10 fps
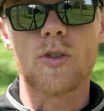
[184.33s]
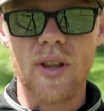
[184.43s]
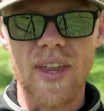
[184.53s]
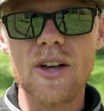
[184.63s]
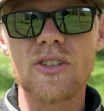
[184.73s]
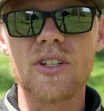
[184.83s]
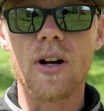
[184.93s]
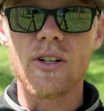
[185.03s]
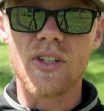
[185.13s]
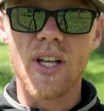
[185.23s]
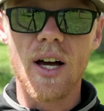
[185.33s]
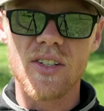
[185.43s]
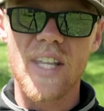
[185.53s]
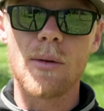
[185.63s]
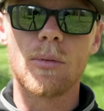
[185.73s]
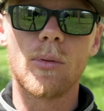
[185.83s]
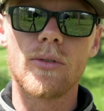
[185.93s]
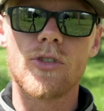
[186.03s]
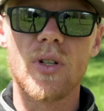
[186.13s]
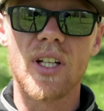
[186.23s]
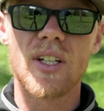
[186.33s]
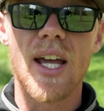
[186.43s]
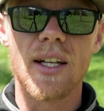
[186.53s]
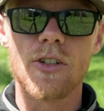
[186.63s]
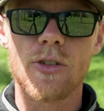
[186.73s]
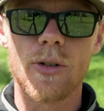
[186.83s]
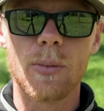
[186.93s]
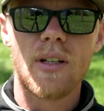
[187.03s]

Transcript: So at 1,000 yards, the gun is capable of shooting a 10 inch group.